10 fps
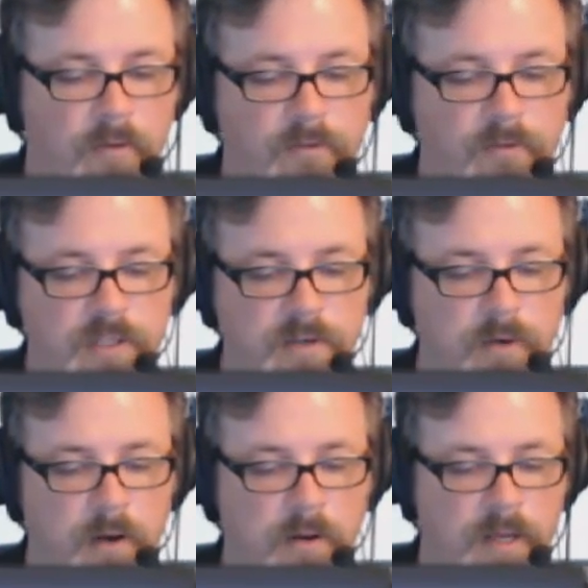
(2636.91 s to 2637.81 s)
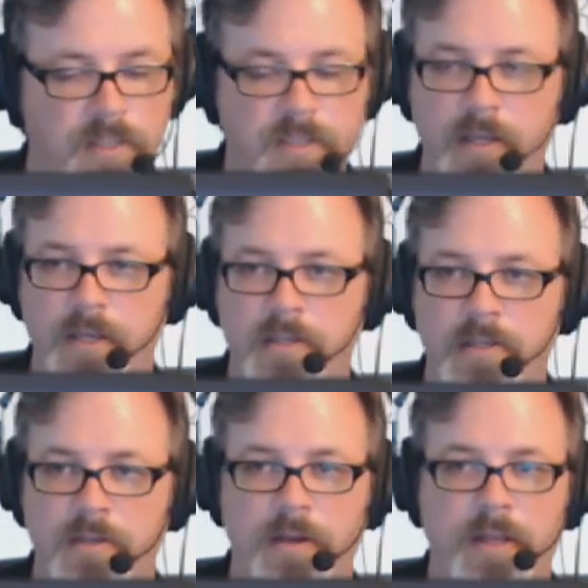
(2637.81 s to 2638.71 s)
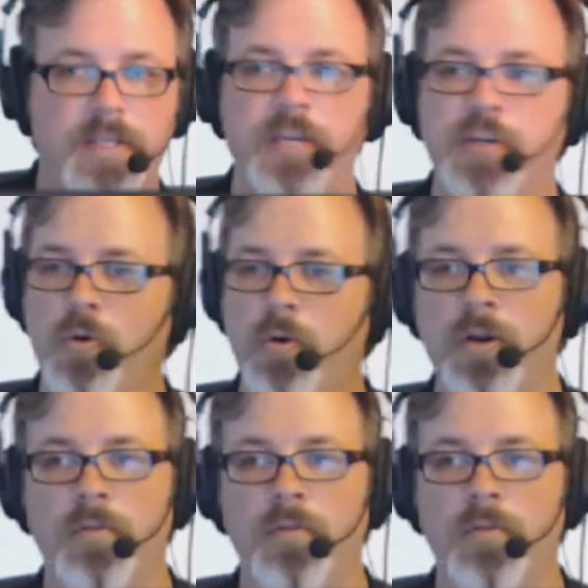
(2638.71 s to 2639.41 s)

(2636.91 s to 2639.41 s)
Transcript: first of all, it's it's it's a short